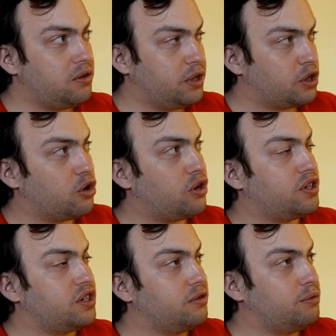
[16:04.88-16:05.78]
record
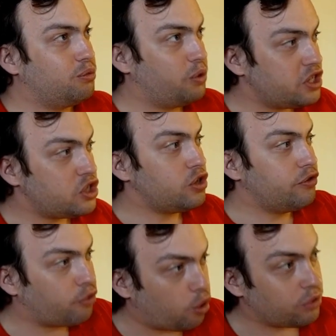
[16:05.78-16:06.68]
which
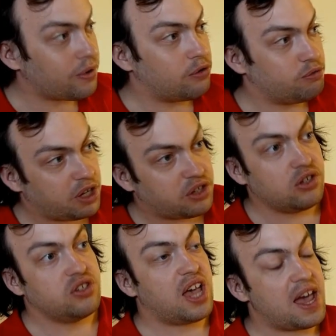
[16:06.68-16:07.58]
foreground
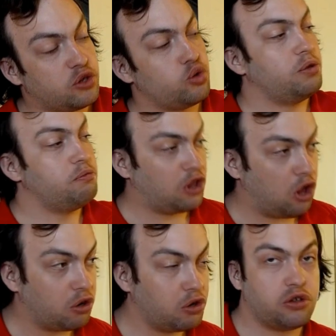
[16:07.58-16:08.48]
pixels actually
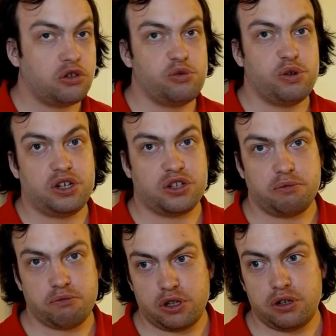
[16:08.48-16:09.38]
belong to which
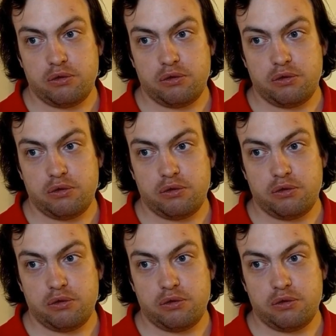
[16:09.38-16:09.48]
symbol.